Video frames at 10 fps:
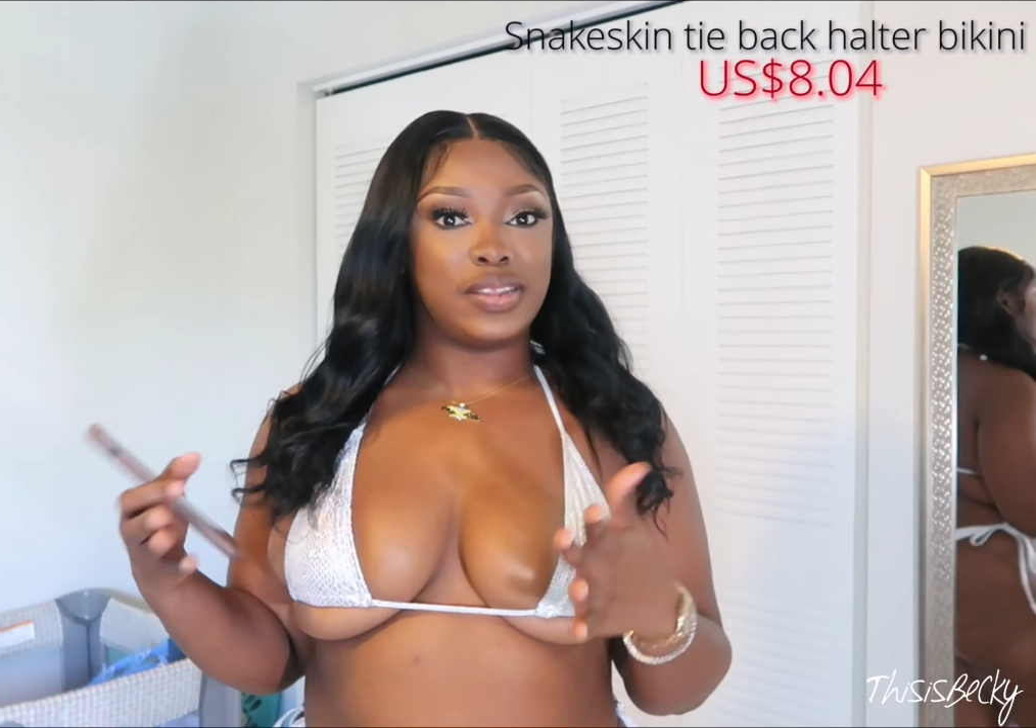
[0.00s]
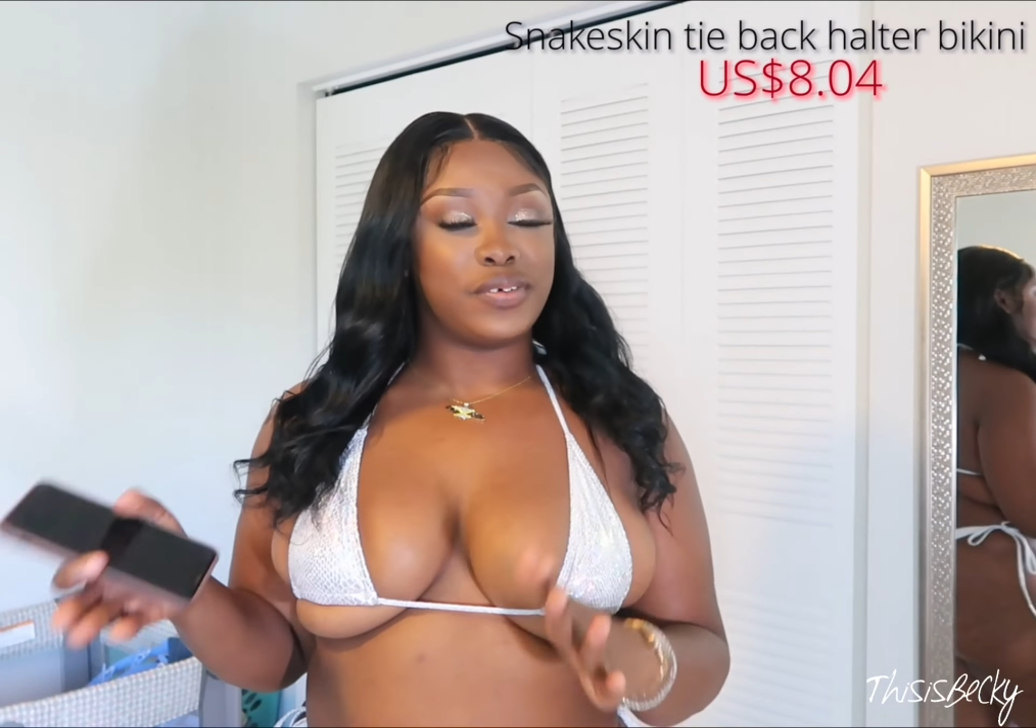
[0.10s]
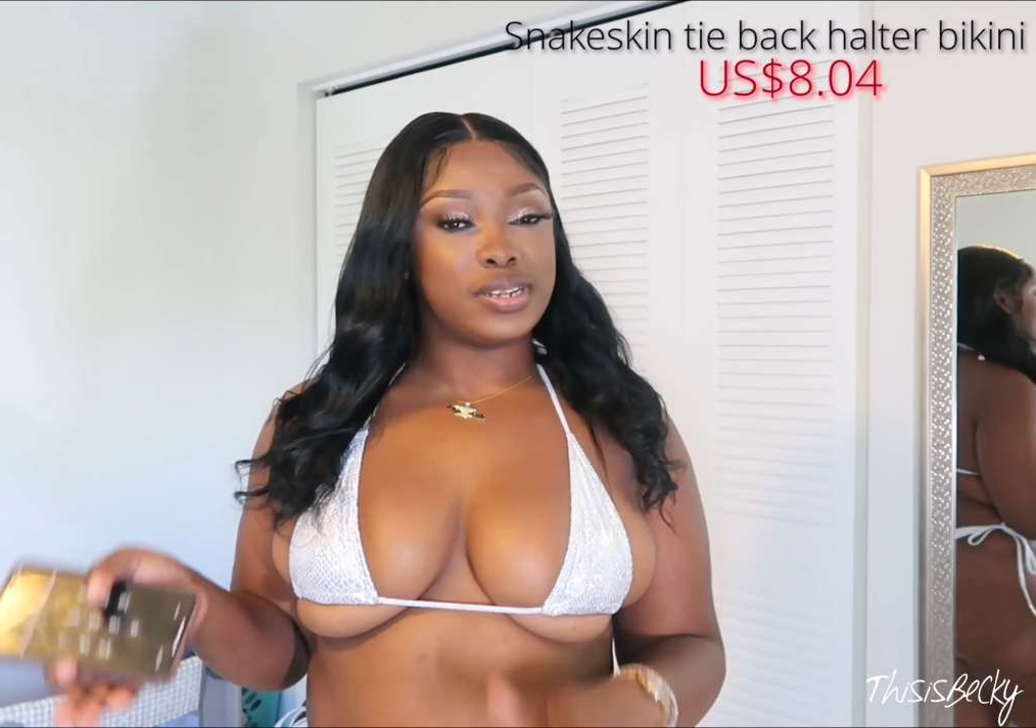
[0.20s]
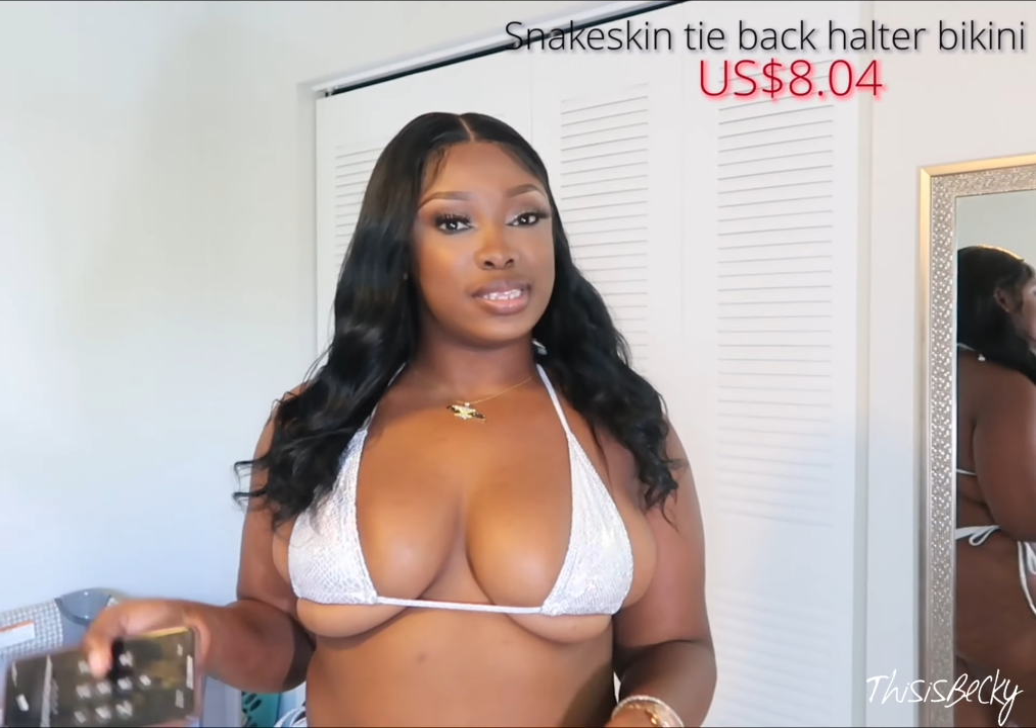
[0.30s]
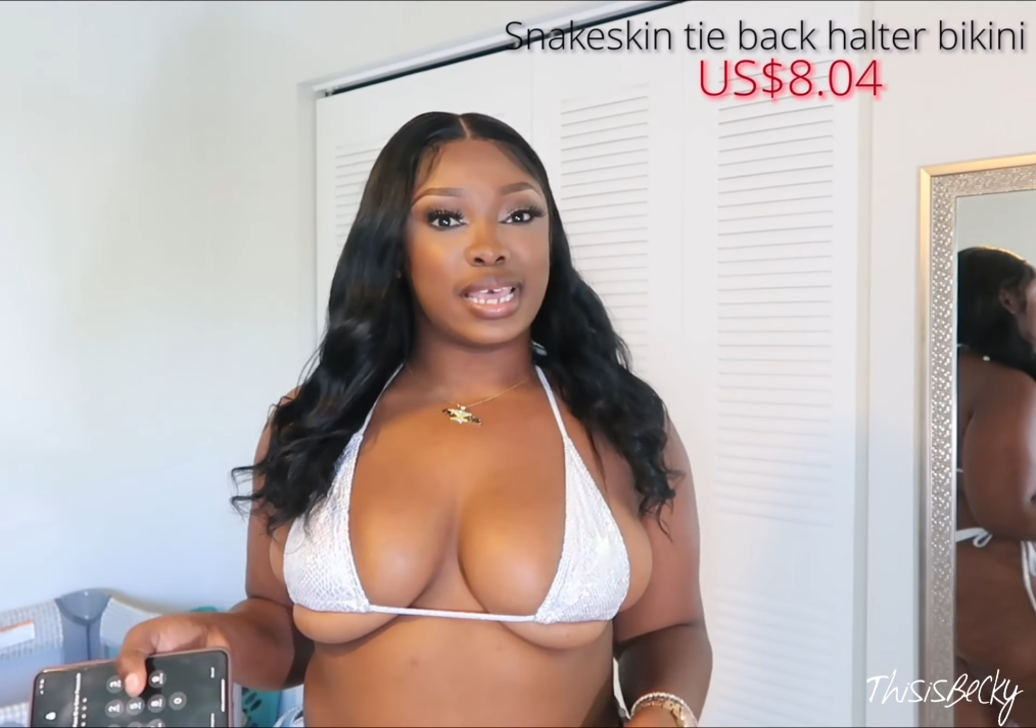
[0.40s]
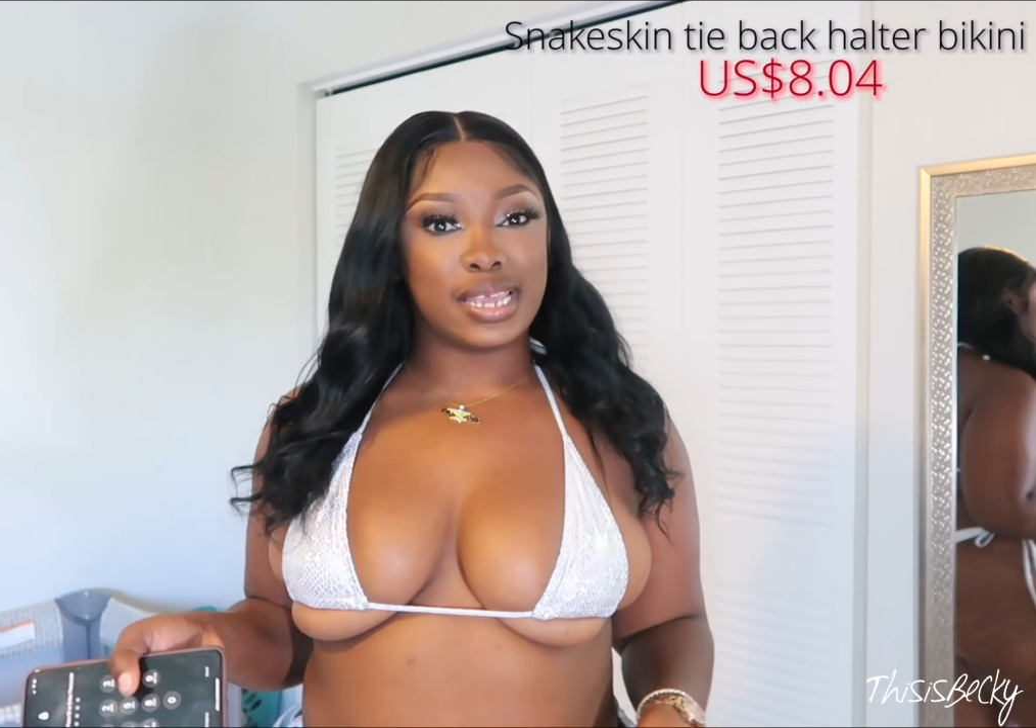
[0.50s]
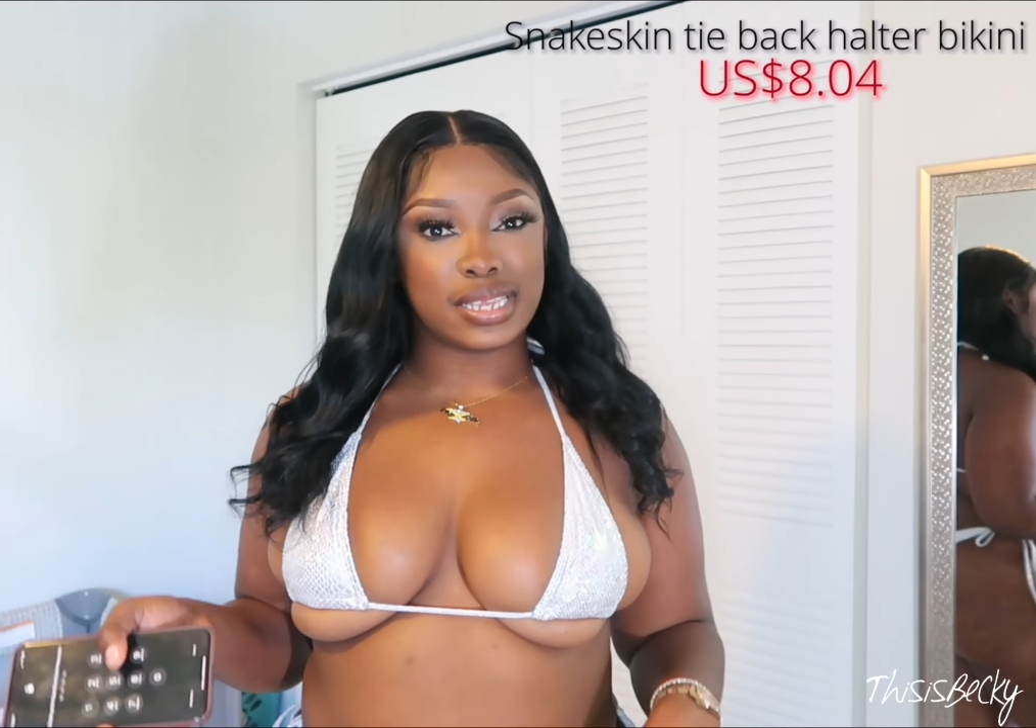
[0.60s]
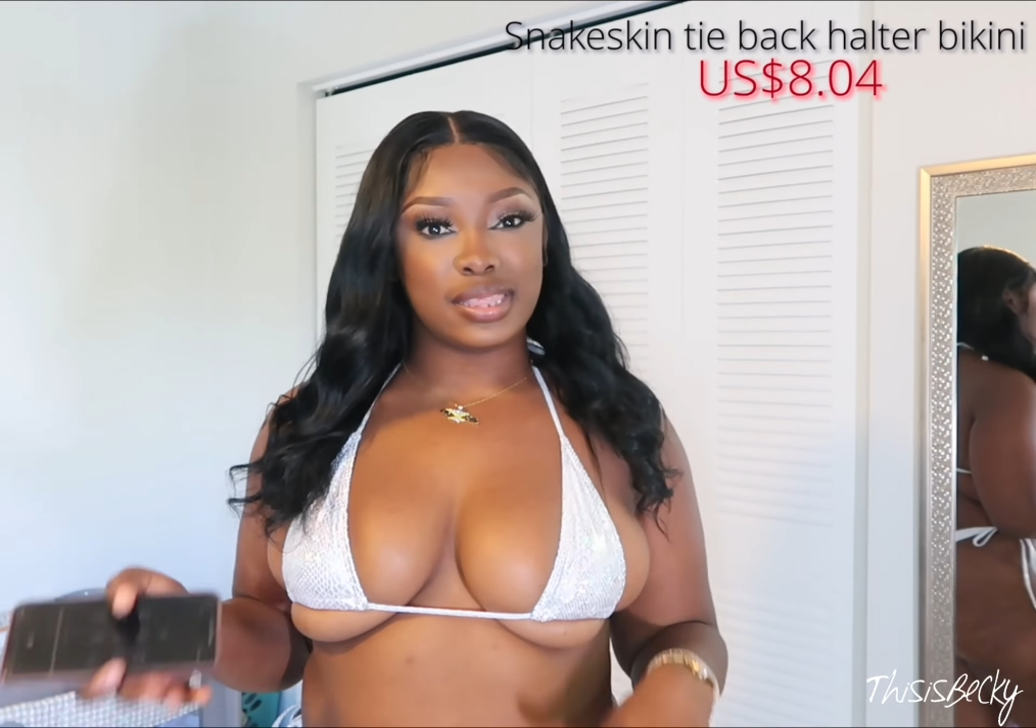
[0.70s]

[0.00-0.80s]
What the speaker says: different size.